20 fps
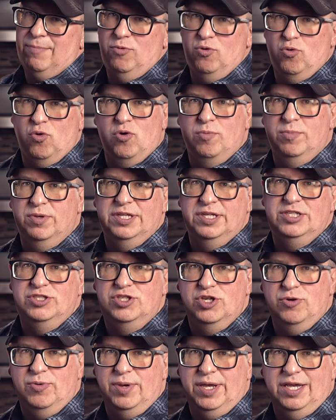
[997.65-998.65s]
I'm normally
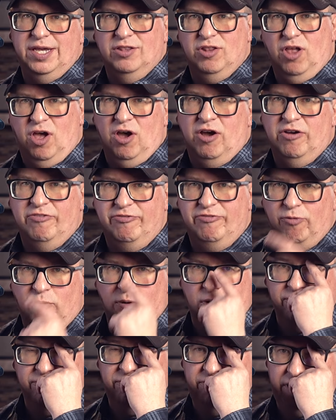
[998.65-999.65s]
doing long
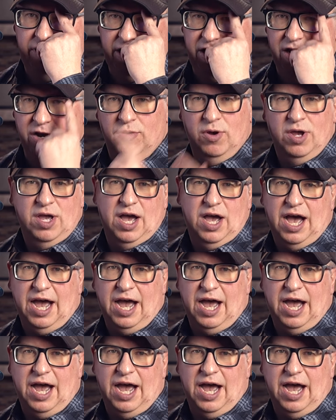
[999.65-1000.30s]
form video.